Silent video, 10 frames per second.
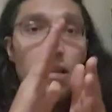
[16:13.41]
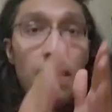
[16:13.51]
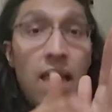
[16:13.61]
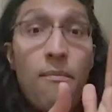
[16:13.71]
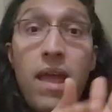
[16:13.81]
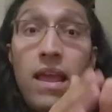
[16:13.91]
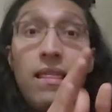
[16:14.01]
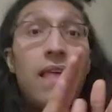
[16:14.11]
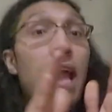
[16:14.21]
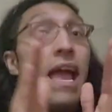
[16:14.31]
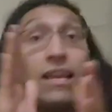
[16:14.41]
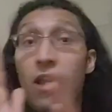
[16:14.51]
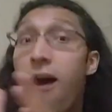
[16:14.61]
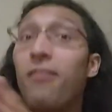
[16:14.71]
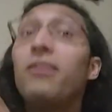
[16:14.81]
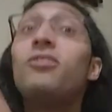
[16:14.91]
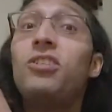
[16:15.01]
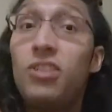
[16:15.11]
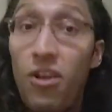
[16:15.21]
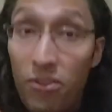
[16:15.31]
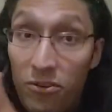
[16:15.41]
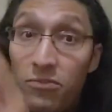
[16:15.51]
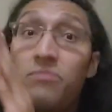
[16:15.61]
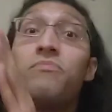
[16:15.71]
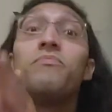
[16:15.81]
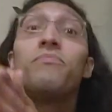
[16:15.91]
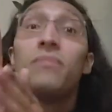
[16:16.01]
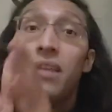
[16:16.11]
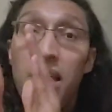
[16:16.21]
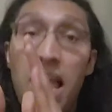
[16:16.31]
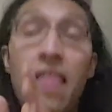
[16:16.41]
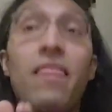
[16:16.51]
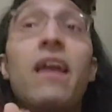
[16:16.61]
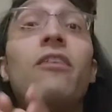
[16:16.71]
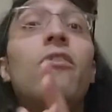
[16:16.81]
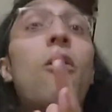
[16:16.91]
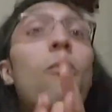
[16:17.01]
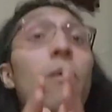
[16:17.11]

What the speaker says: They acknowledge each other. They know